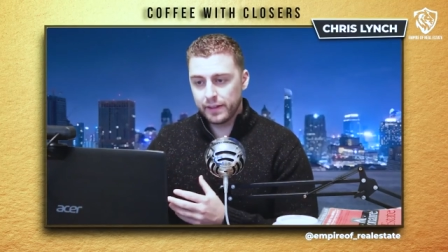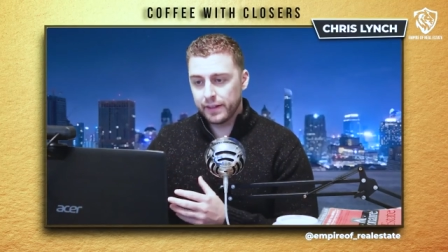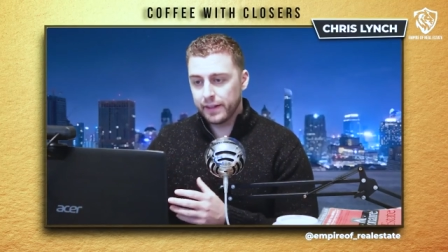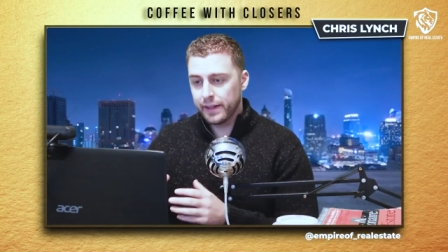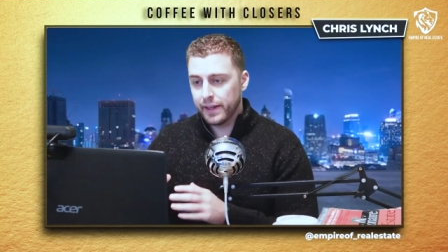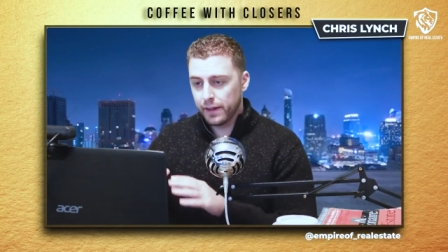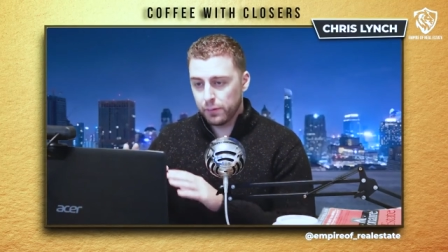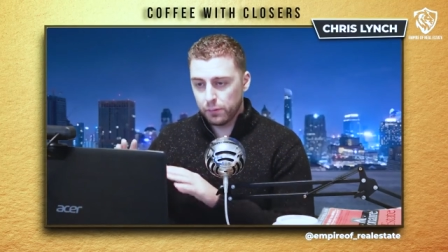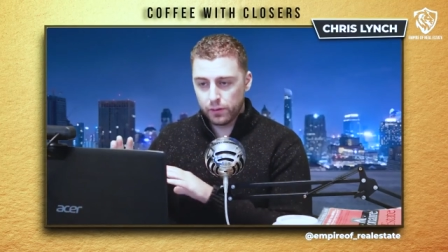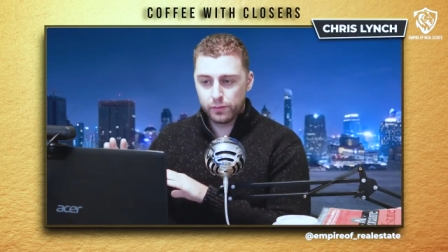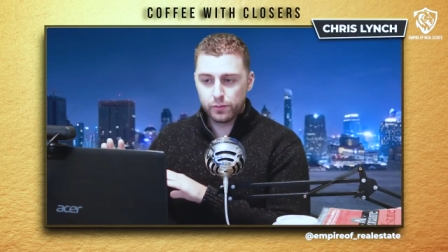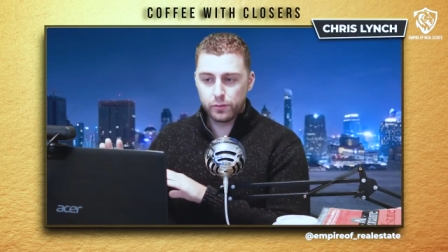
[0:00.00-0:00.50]
and then
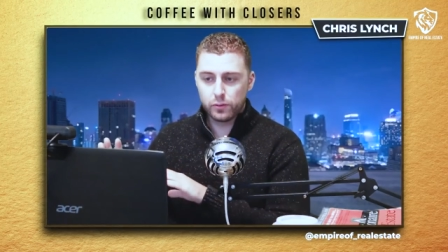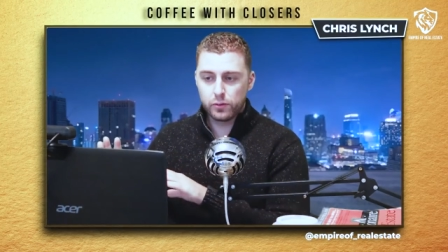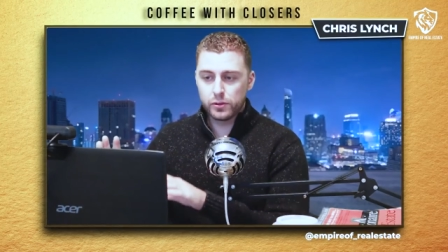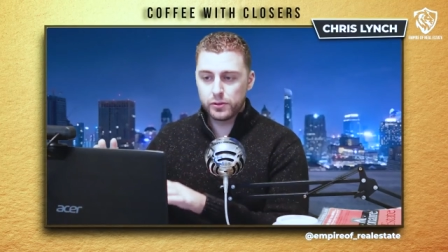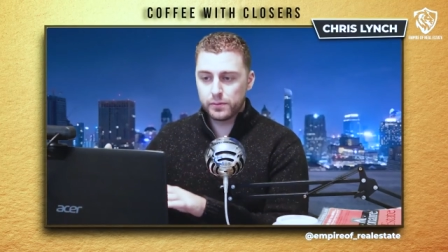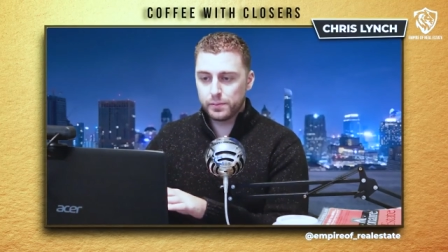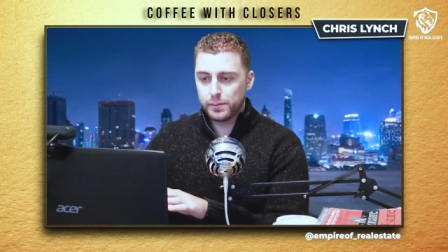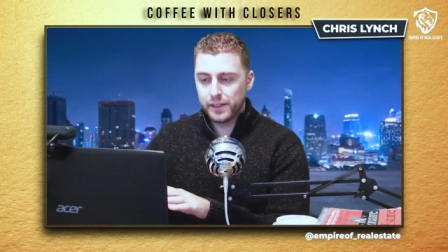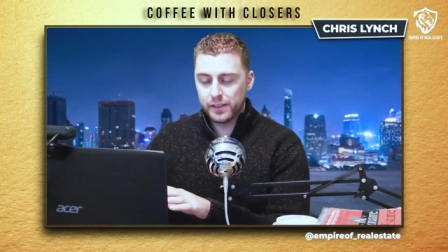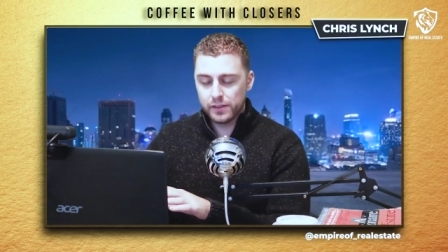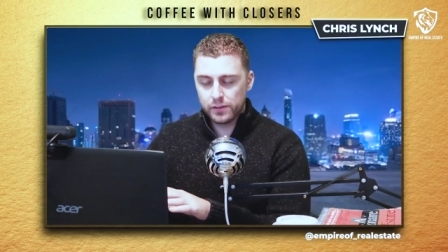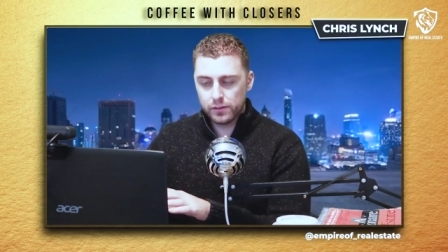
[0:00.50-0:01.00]
getting
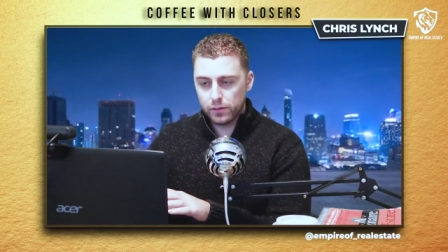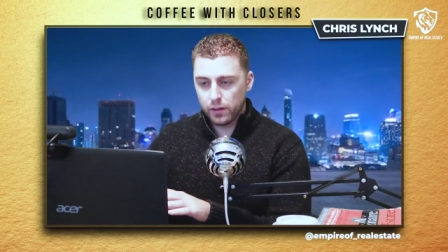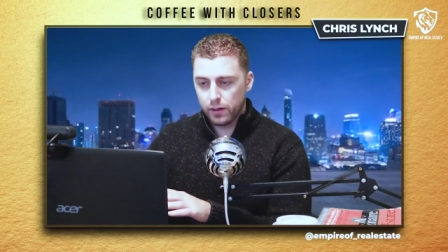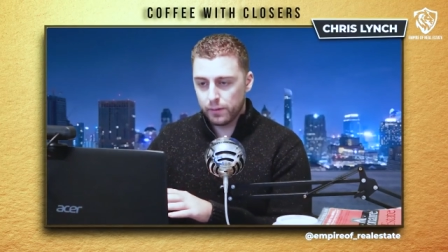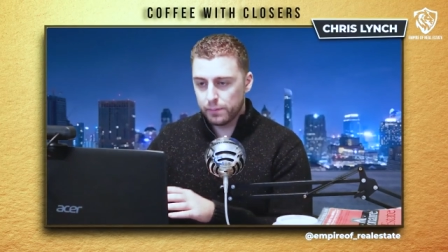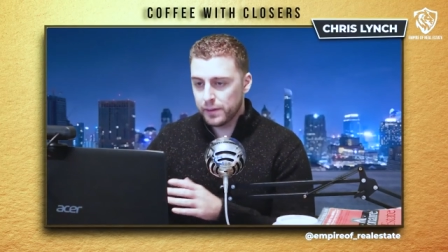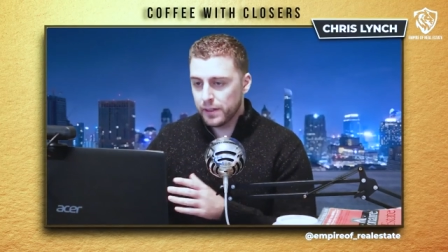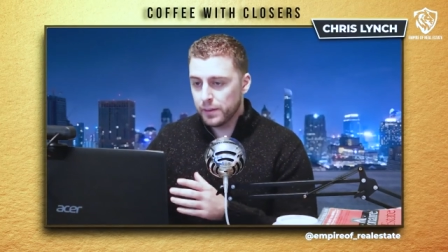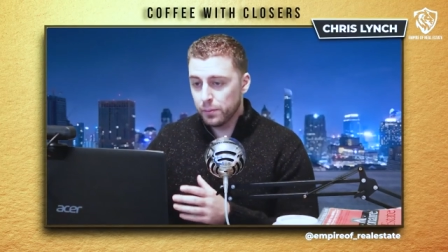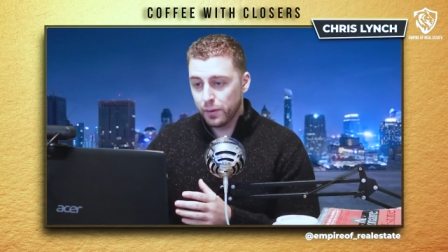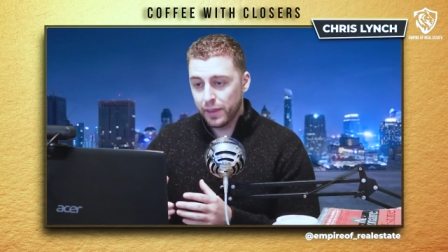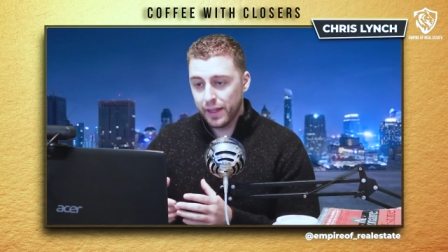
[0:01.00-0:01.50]
referrals based
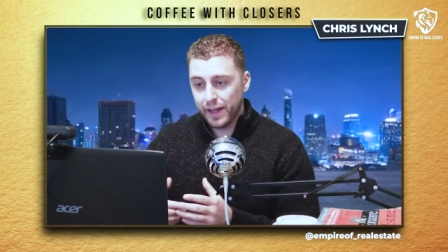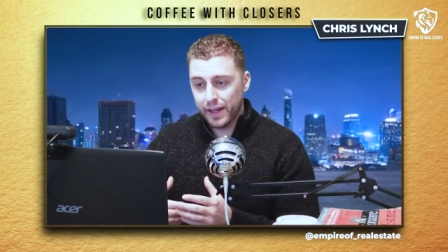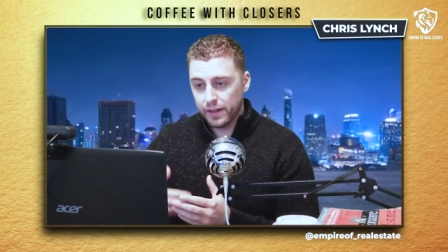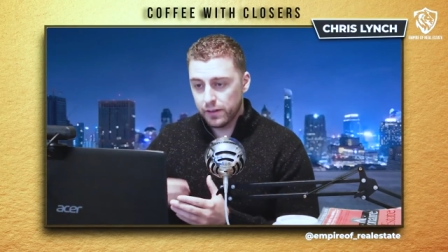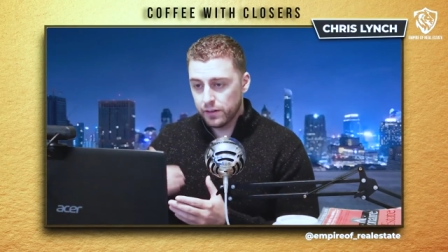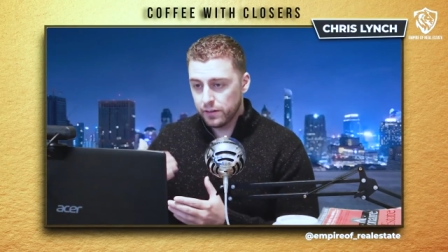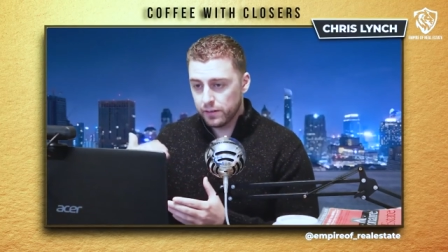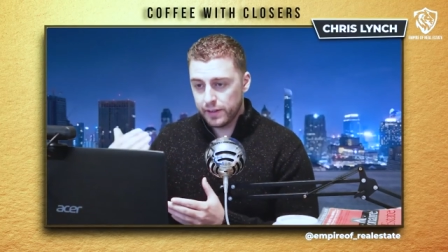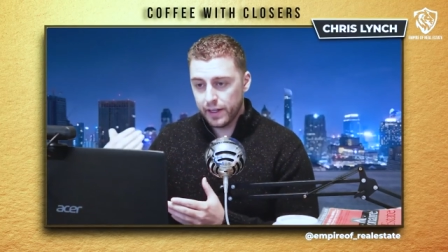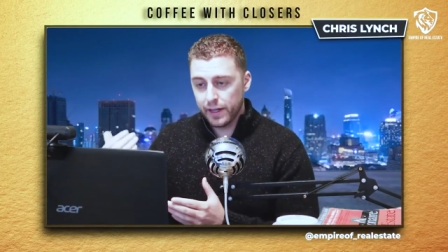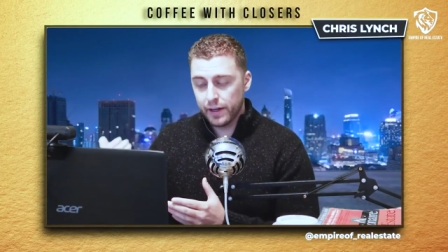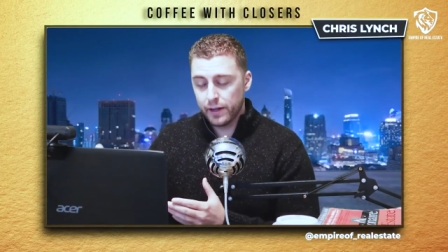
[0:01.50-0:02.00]
off people
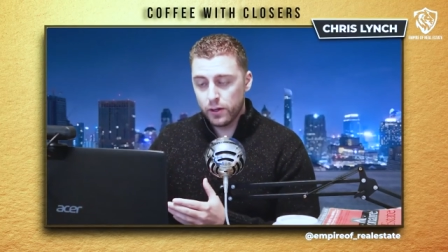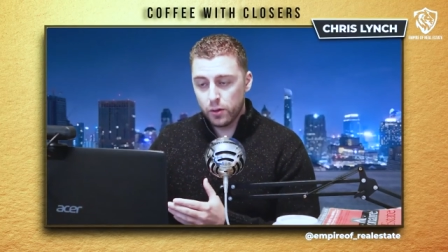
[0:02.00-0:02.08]
that